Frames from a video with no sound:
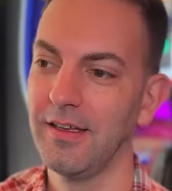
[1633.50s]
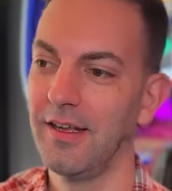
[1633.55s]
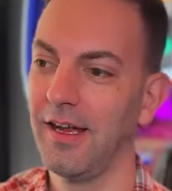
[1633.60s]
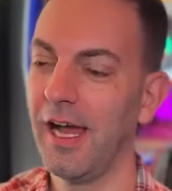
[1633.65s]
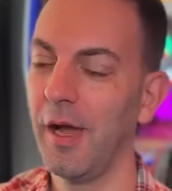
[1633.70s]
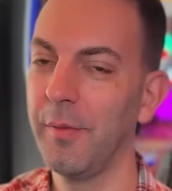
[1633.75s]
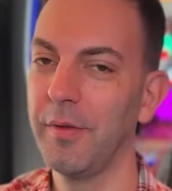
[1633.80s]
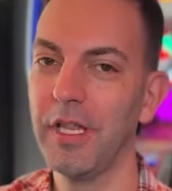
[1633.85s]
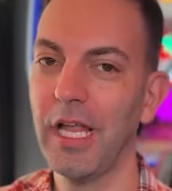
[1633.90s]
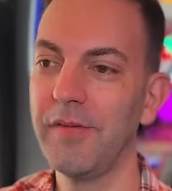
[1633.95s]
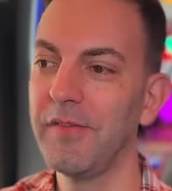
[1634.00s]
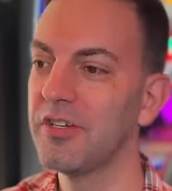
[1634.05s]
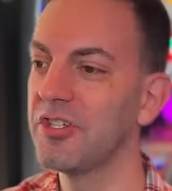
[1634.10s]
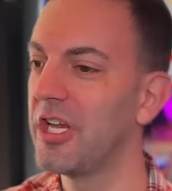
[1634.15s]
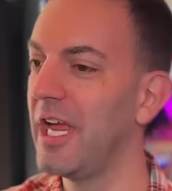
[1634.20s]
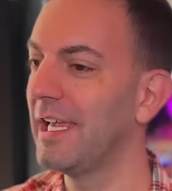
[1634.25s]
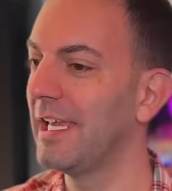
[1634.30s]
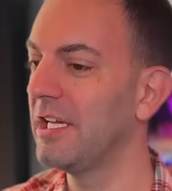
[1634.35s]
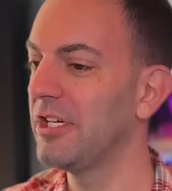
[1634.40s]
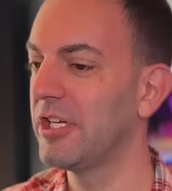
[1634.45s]
I would love a
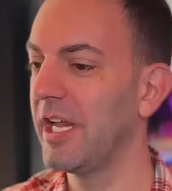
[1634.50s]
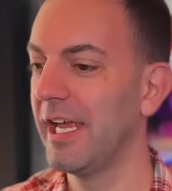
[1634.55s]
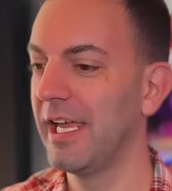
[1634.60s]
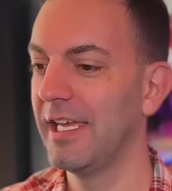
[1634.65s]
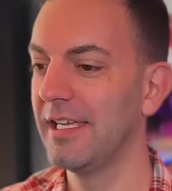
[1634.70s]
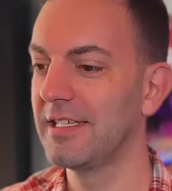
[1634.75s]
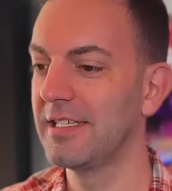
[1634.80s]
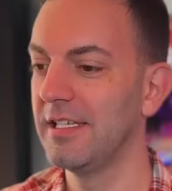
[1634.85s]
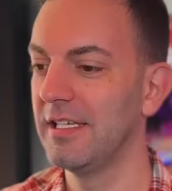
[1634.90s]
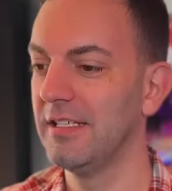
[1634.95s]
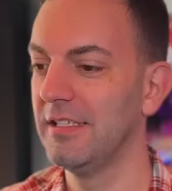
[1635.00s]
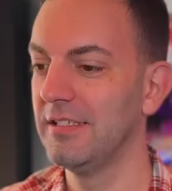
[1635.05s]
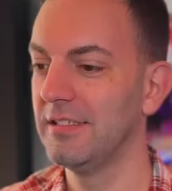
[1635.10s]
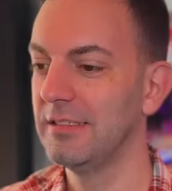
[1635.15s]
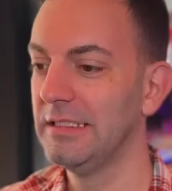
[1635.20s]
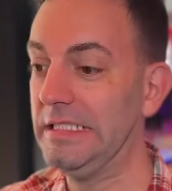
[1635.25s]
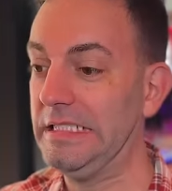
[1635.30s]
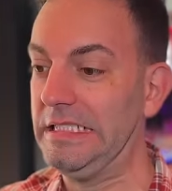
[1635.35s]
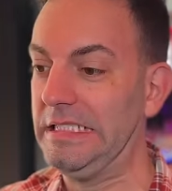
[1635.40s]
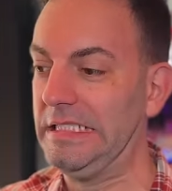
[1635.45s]
shaky shaky still.
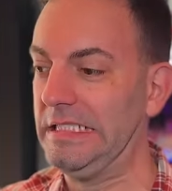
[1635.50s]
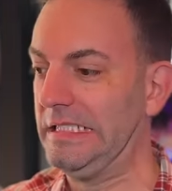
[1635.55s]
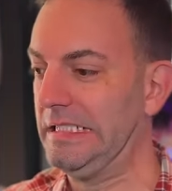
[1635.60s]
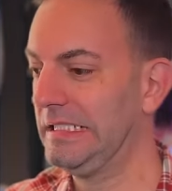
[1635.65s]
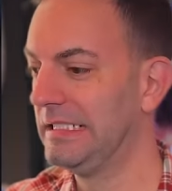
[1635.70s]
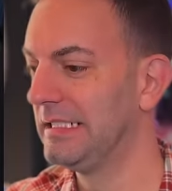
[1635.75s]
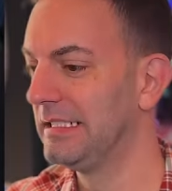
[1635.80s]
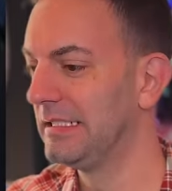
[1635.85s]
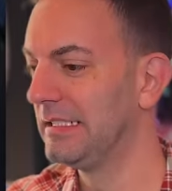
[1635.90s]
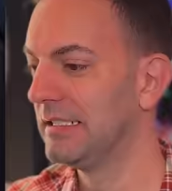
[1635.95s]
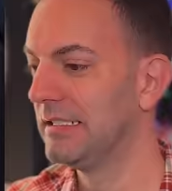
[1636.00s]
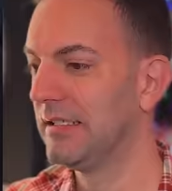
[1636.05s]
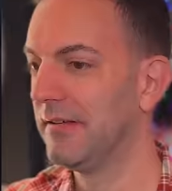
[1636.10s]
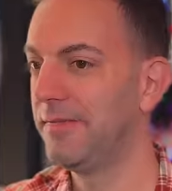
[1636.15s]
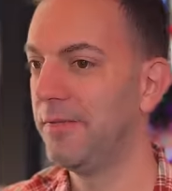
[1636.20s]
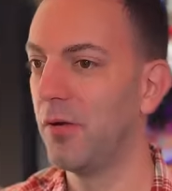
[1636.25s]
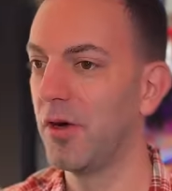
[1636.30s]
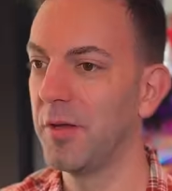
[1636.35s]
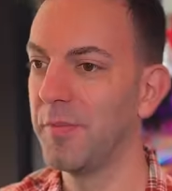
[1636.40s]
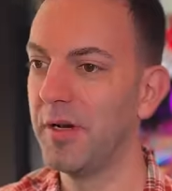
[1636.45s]

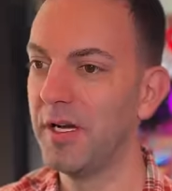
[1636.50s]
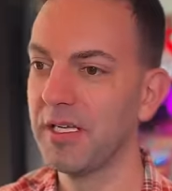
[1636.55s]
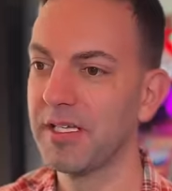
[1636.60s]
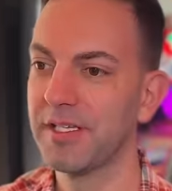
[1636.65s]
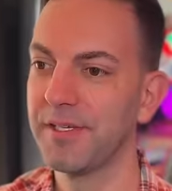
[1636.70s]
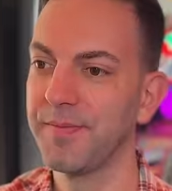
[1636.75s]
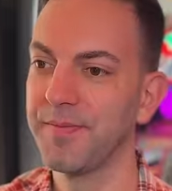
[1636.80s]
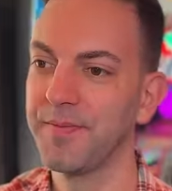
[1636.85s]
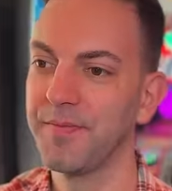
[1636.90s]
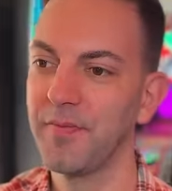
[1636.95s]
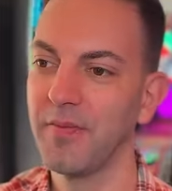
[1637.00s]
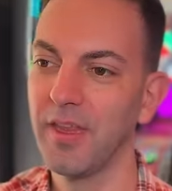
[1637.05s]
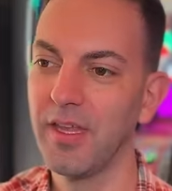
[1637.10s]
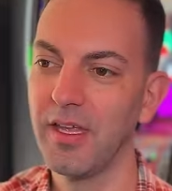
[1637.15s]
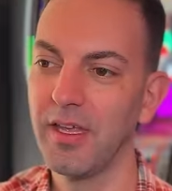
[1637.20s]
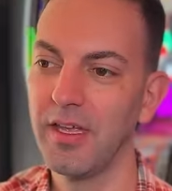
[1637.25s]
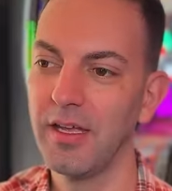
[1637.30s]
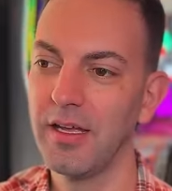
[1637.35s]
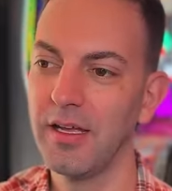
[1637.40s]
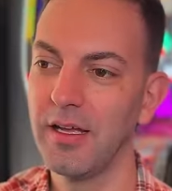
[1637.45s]
40 bucks.
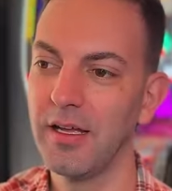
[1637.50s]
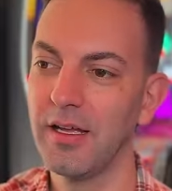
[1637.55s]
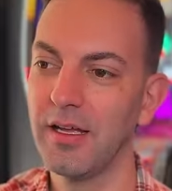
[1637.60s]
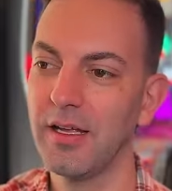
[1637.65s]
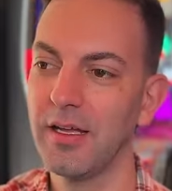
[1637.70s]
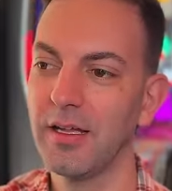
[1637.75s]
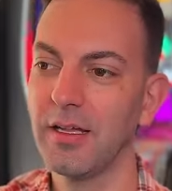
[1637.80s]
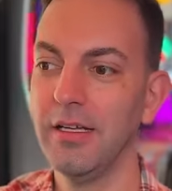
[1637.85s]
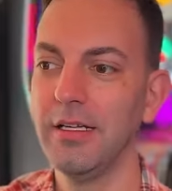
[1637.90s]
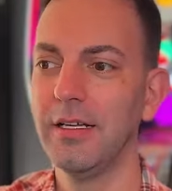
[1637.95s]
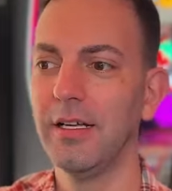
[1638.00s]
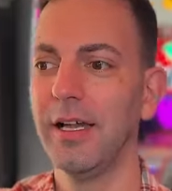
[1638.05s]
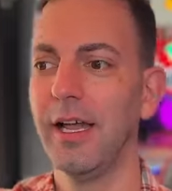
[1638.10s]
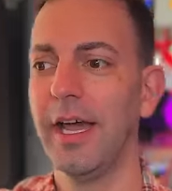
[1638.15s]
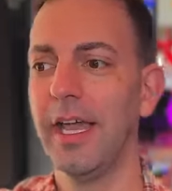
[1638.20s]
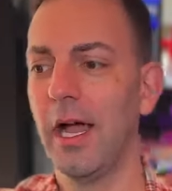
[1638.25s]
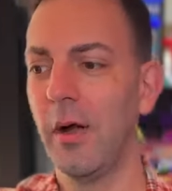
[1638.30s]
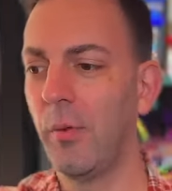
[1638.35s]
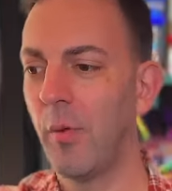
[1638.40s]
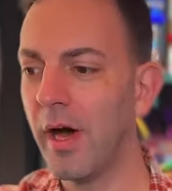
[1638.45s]

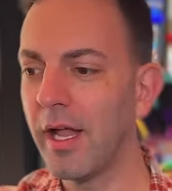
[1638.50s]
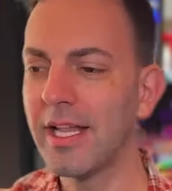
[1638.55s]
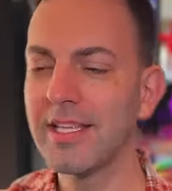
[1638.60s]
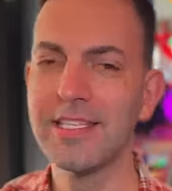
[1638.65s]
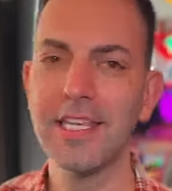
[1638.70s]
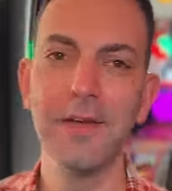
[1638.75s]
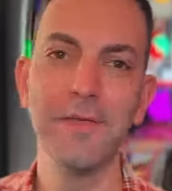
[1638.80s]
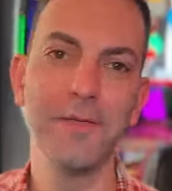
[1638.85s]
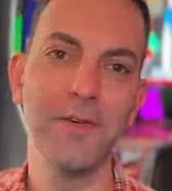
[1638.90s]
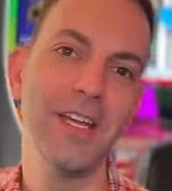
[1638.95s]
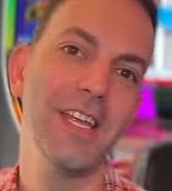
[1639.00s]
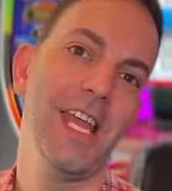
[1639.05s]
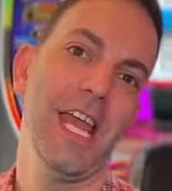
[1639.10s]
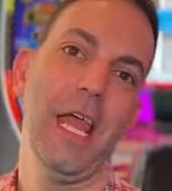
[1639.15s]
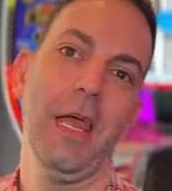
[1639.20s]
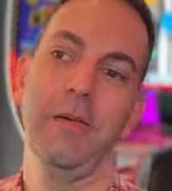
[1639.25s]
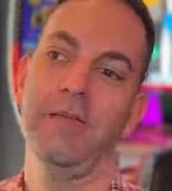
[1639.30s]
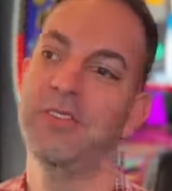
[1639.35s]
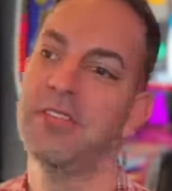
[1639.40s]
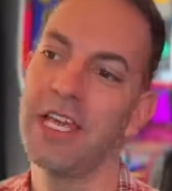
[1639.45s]
And I want to see free
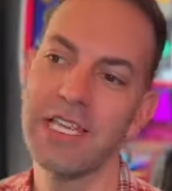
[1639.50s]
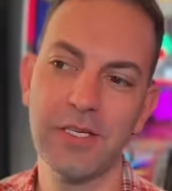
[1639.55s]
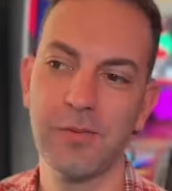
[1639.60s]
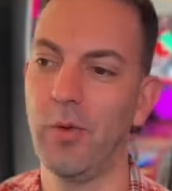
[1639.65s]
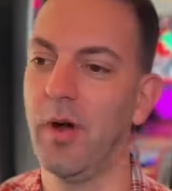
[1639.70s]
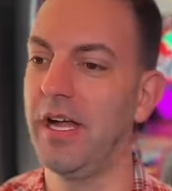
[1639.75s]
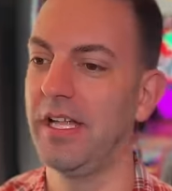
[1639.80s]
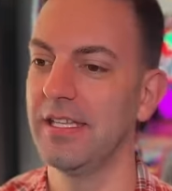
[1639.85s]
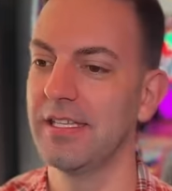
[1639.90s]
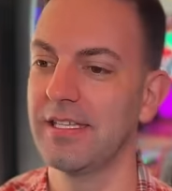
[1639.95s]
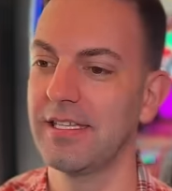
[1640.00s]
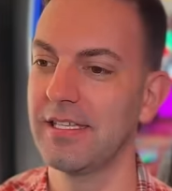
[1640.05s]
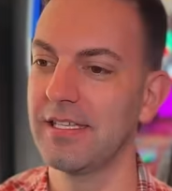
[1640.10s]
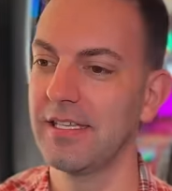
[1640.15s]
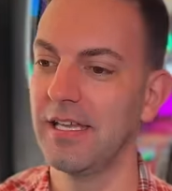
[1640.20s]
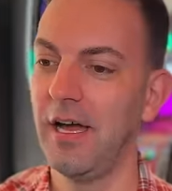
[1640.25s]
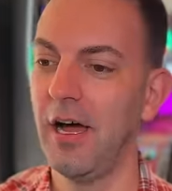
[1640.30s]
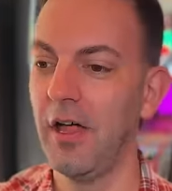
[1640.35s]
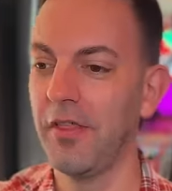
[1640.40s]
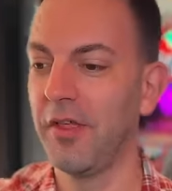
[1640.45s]
games just once.
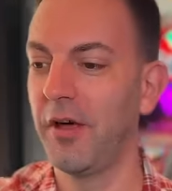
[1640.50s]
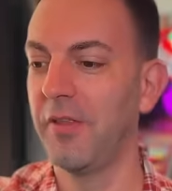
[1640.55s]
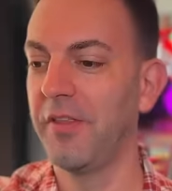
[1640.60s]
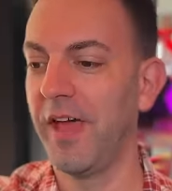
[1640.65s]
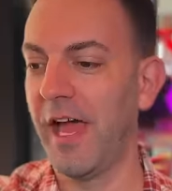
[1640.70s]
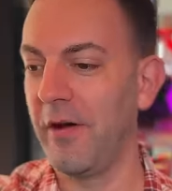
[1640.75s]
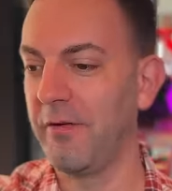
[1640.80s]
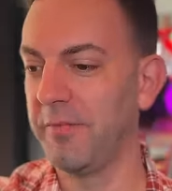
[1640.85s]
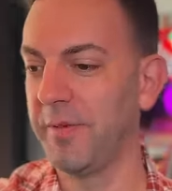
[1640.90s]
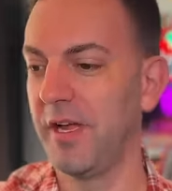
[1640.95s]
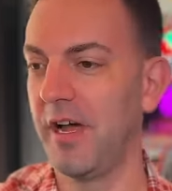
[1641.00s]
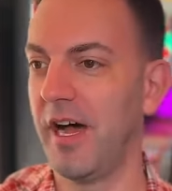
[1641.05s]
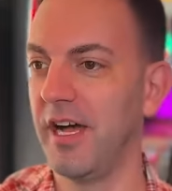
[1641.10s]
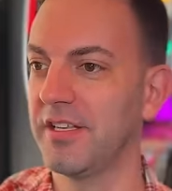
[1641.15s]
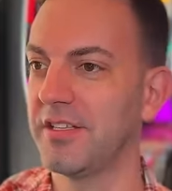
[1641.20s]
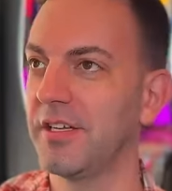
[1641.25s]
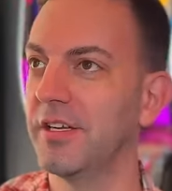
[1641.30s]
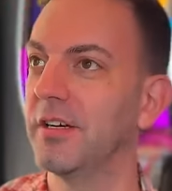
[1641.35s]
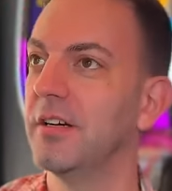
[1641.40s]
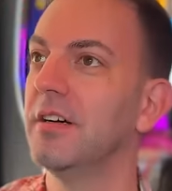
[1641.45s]
Although that would be
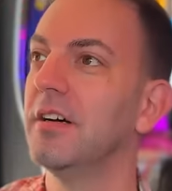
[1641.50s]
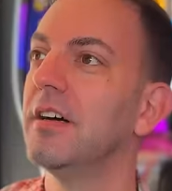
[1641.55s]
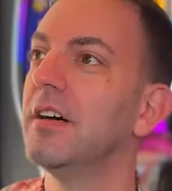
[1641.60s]
hot too.